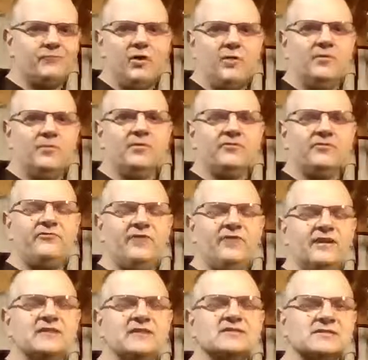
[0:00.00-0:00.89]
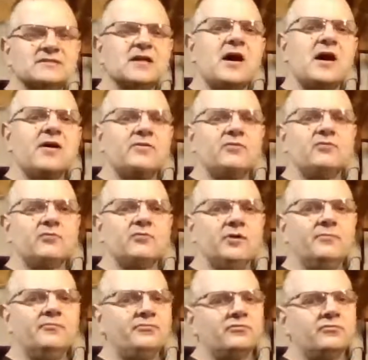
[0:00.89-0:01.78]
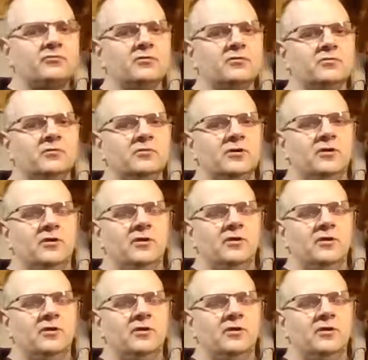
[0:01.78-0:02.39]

almost fit inside the grub screw.